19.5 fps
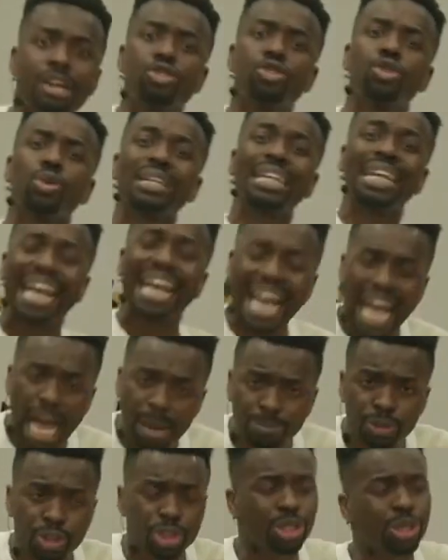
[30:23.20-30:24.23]
to
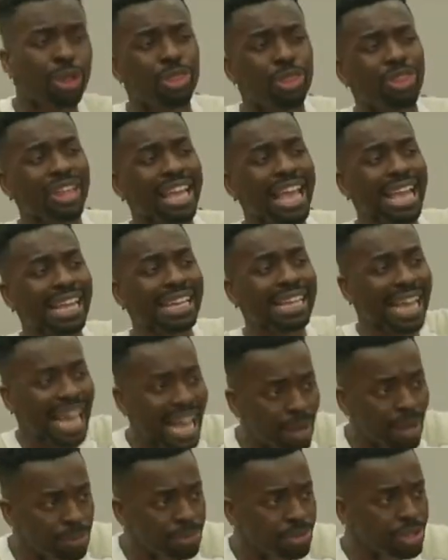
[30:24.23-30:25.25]
capture the
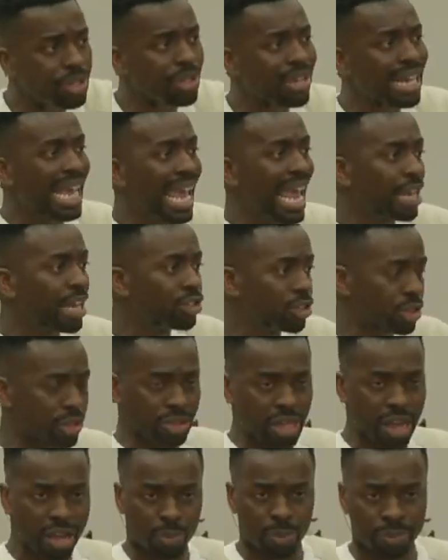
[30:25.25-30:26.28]
encounter he had
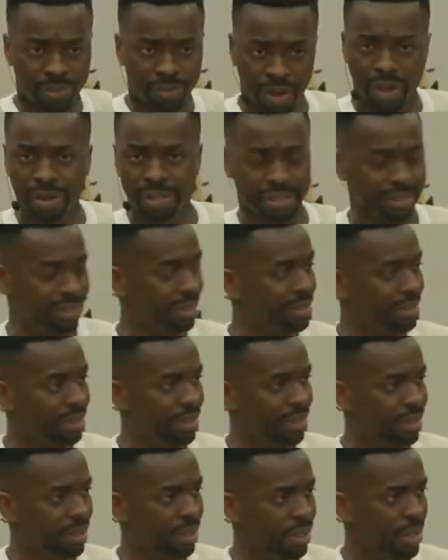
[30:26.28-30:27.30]
just had with God.
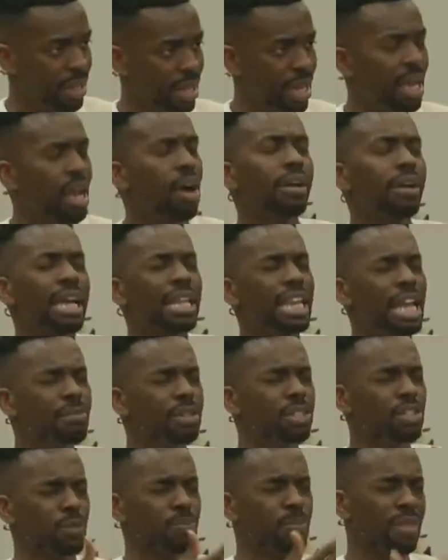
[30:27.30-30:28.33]
Okay, let
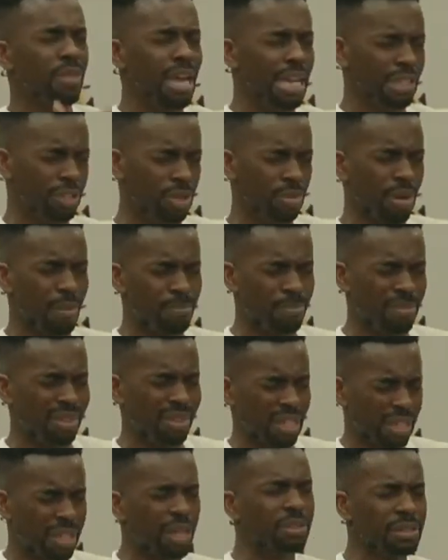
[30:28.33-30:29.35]
me just put that into
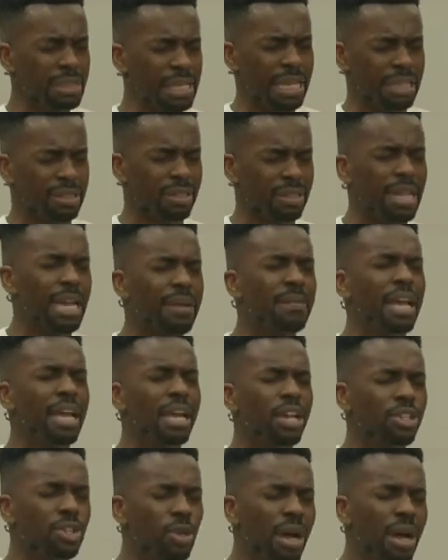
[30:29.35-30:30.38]
the context today.
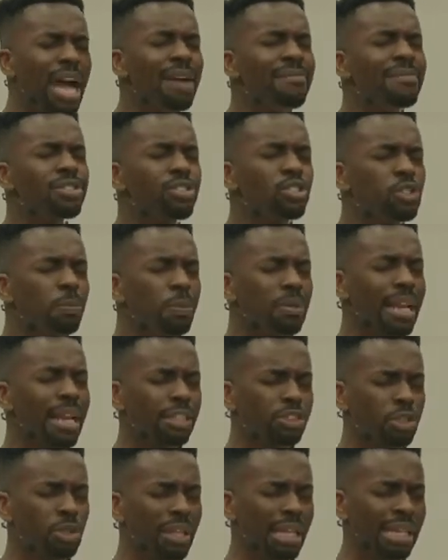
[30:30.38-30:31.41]
You have a
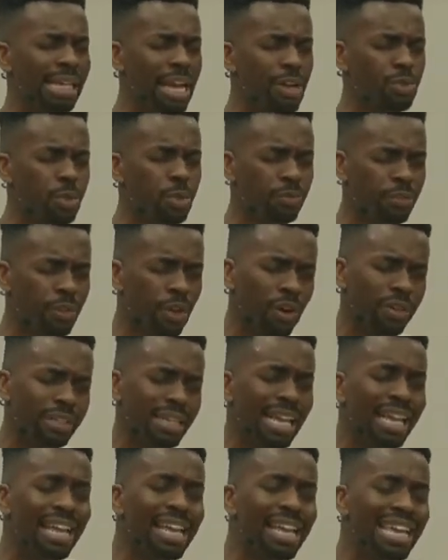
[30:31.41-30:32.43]
supernatural encounter with God.
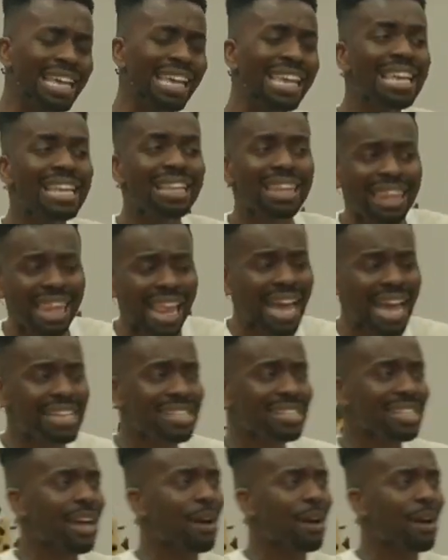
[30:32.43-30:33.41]
He lights